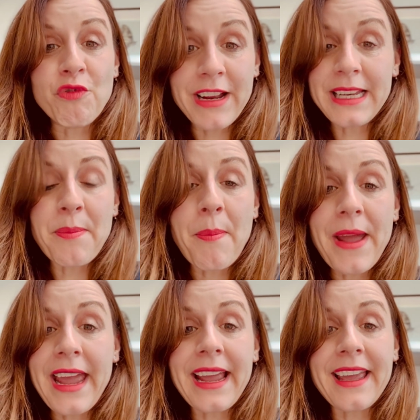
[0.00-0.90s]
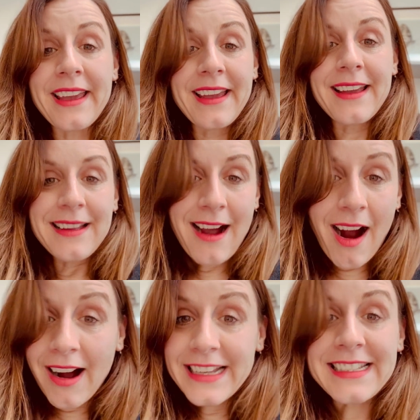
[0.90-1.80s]
really big
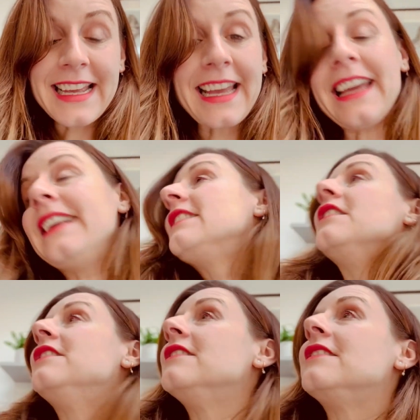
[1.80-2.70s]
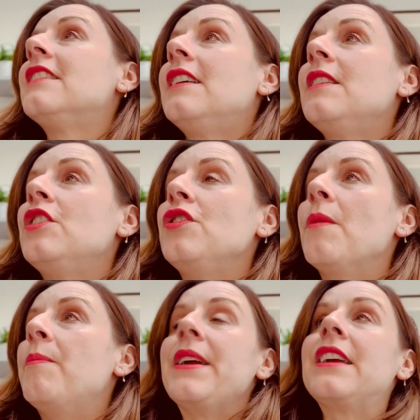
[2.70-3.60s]
ideas and
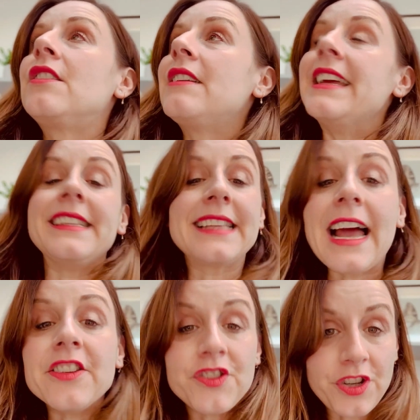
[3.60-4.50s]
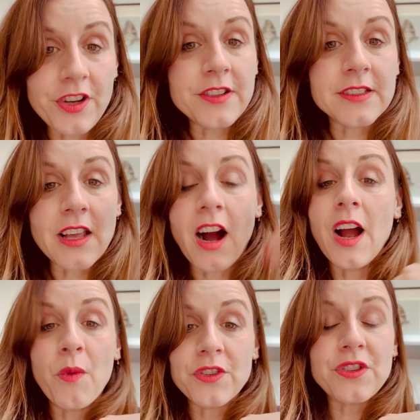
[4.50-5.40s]
big intentions that
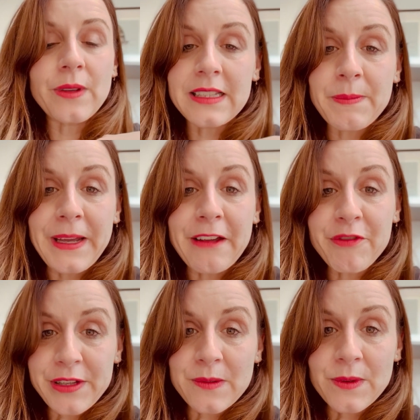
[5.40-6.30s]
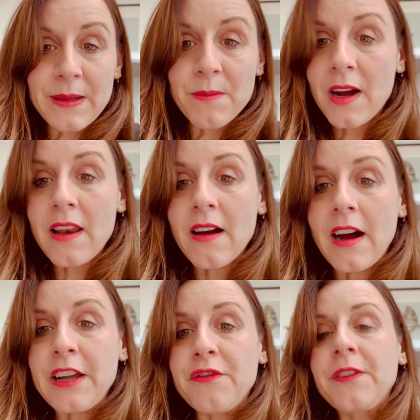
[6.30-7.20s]
I want to experience within my
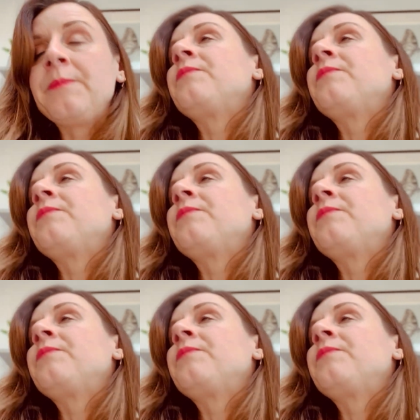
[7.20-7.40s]
life